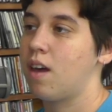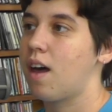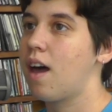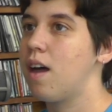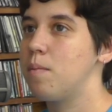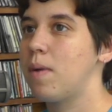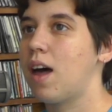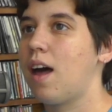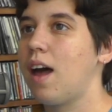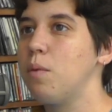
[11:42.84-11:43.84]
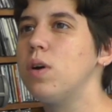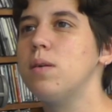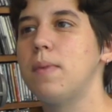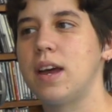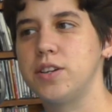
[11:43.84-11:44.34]
I would
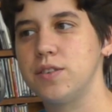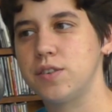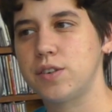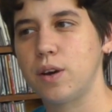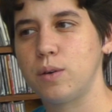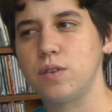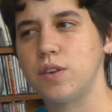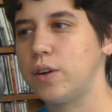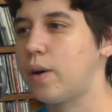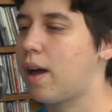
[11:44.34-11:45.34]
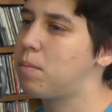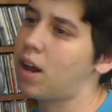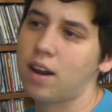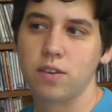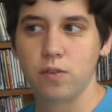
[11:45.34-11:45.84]
imagine so too. I'm
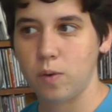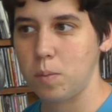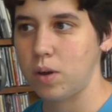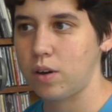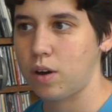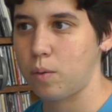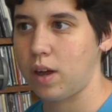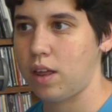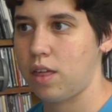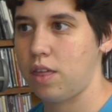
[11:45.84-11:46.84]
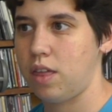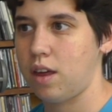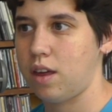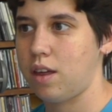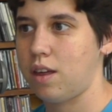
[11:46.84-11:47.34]
not as familiar with
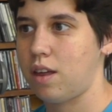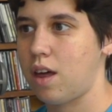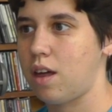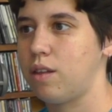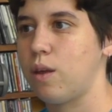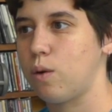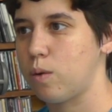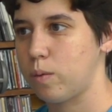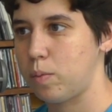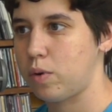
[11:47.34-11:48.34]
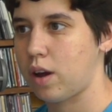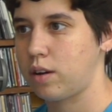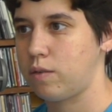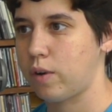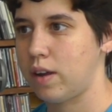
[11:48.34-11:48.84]
the local
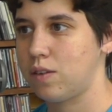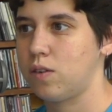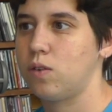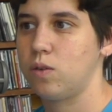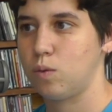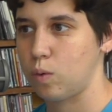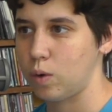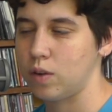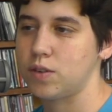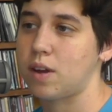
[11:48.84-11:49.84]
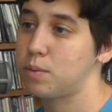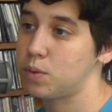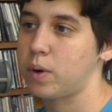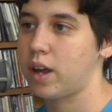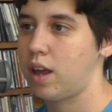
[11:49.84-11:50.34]
reproductive rights rules. I
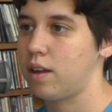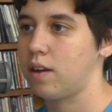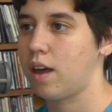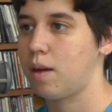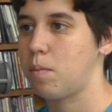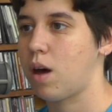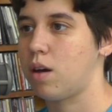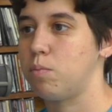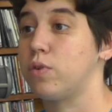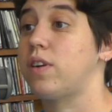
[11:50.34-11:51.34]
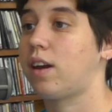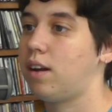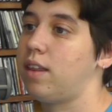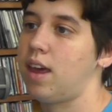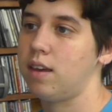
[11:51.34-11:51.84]
was working on
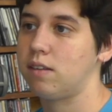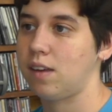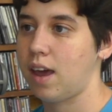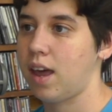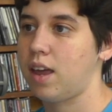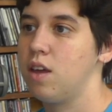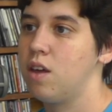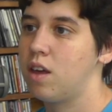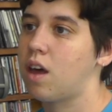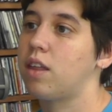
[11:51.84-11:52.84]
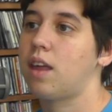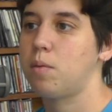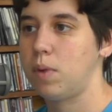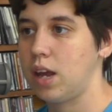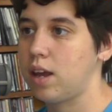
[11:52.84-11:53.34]
protecting the ACA on
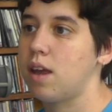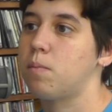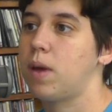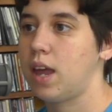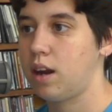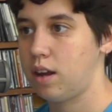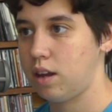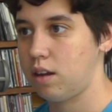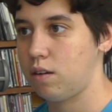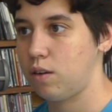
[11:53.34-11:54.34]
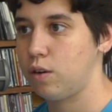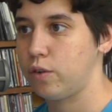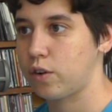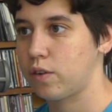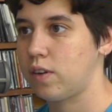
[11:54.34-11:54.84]
that mini campaign in New
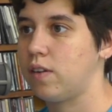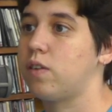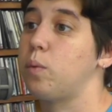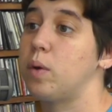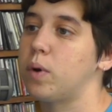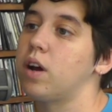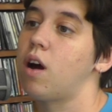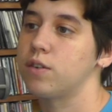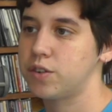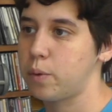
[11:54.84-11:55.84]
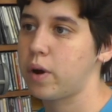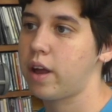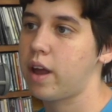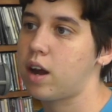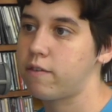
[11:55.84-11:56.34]
Jersey, so we were also
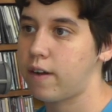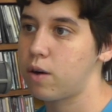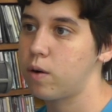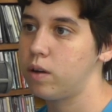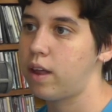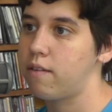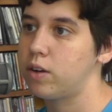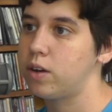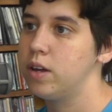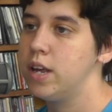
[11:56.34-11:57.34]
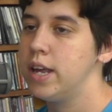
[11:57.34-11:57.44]
working at a federal level.